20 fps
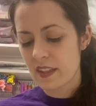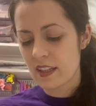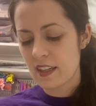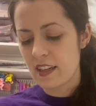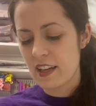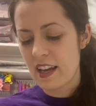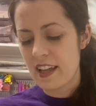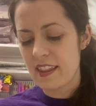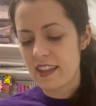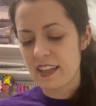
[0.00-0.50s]

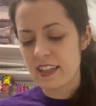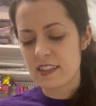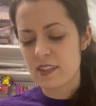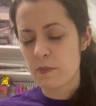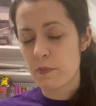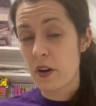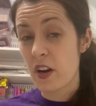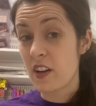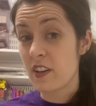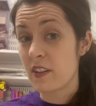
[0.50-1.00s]
I think it's
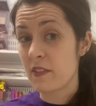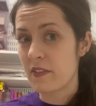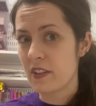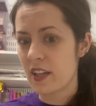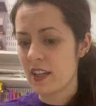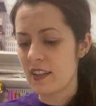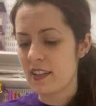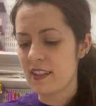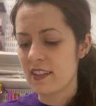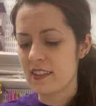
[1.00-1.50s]
part of
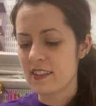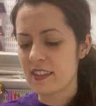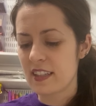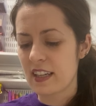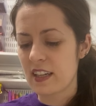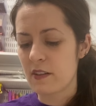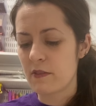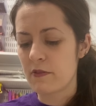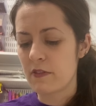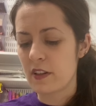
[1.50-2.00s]
it, and it's
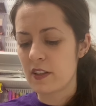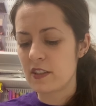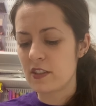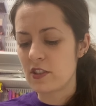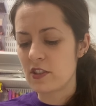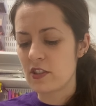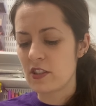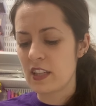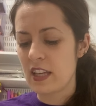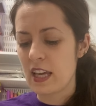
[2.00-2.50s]
like a
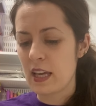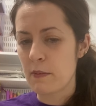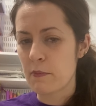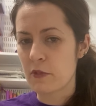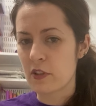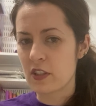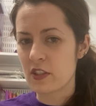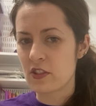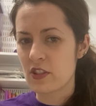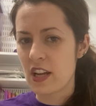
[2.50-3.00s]
fun game
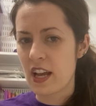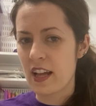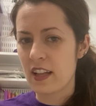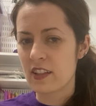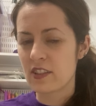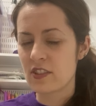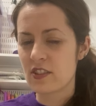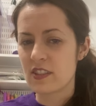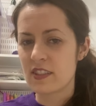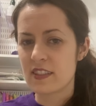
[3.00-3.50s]
or a
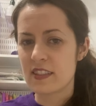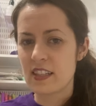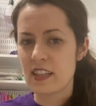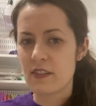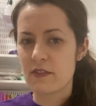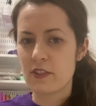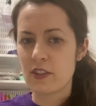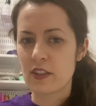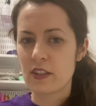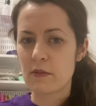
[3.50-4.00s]
challenge to see
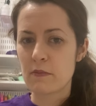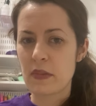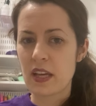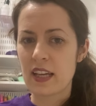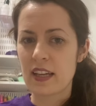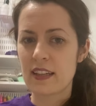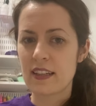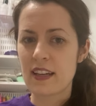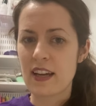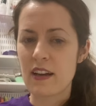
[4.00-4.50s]
if you can make
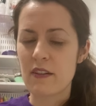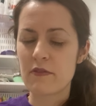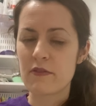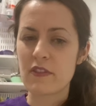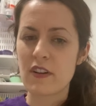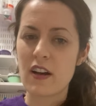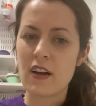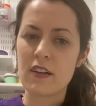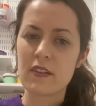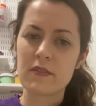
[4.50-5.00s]
it not
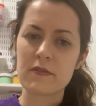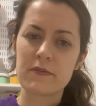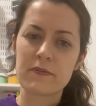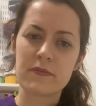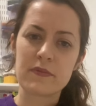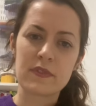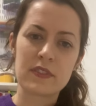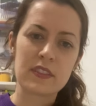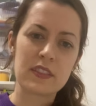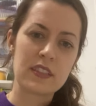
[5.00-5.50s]
fall.
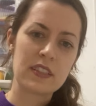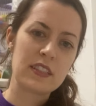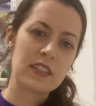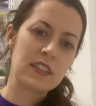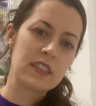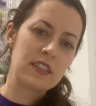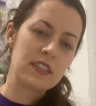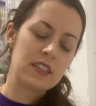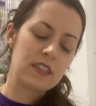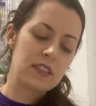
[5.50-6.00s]

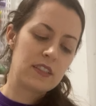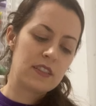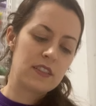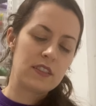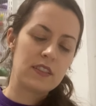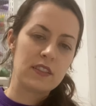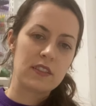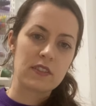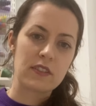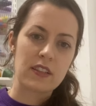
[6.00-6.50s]

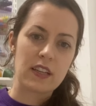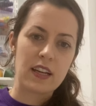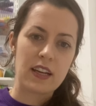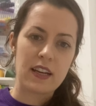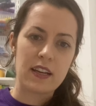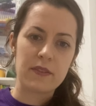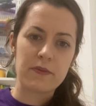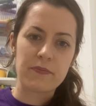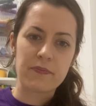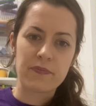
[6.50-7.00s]

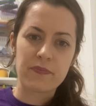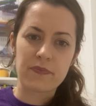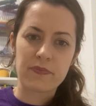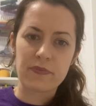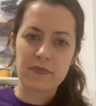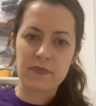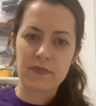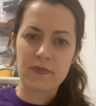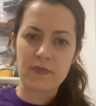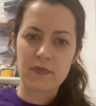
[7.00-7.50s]
Okay.
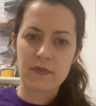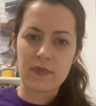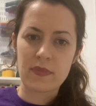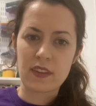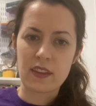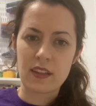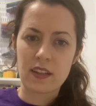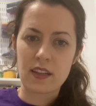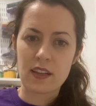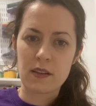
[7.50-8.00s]

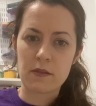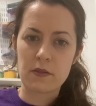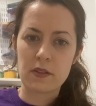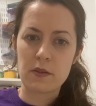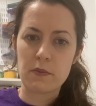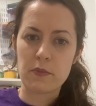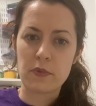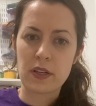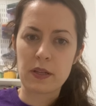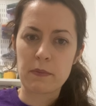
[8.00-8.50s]
I'm gonna
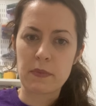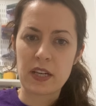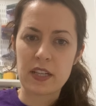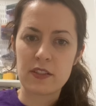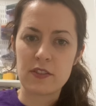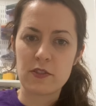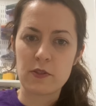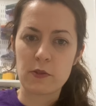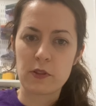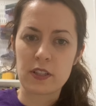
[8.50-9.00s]
bring my
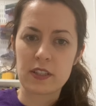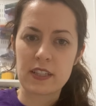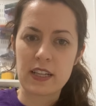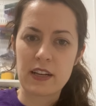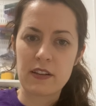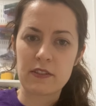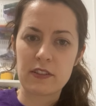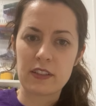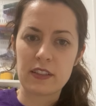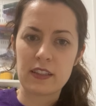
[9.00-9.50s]
door
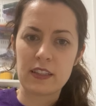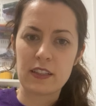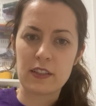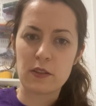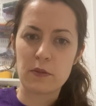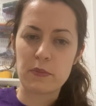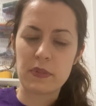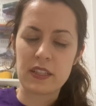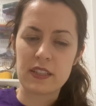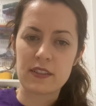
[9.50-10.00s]
down a
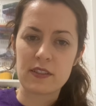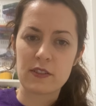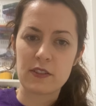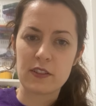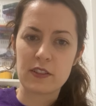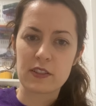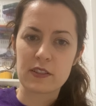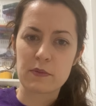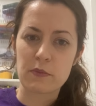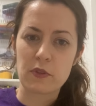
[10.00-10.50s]
little bit so it
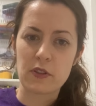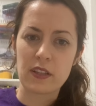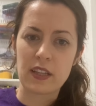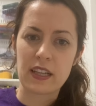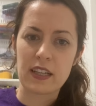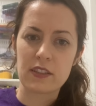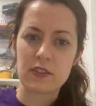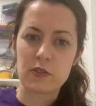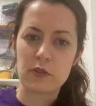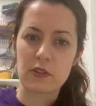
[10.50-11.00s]
looks more
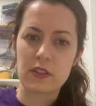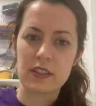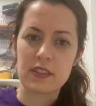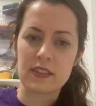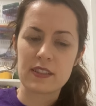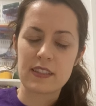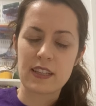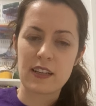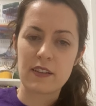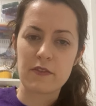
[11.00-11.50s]
like a door
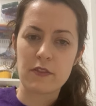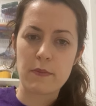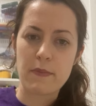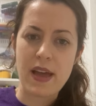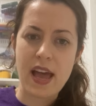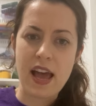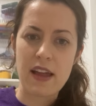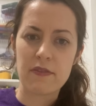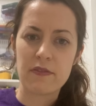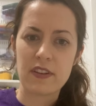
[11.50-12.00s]
instead of a
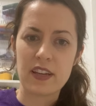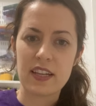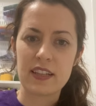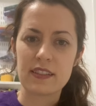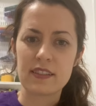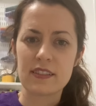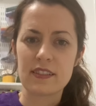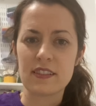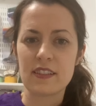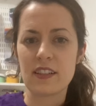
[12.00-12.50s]
mad face.
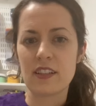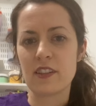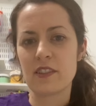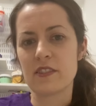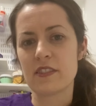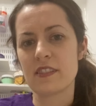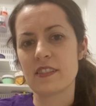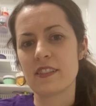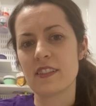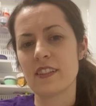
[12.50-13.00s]
No,
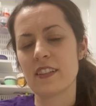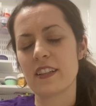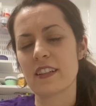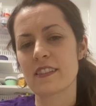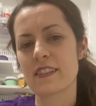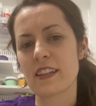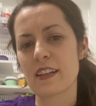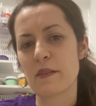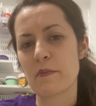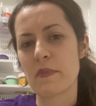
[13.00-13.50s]
it still
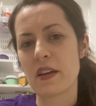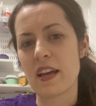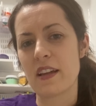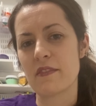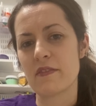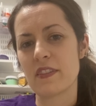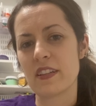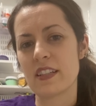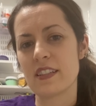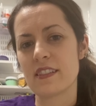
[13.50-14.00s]
looks like a mad
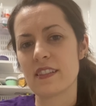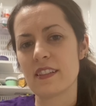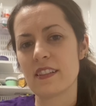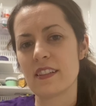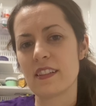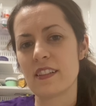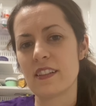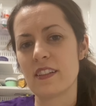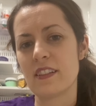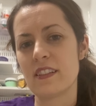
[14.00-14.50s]
face a
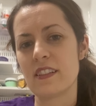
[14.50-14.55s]
little.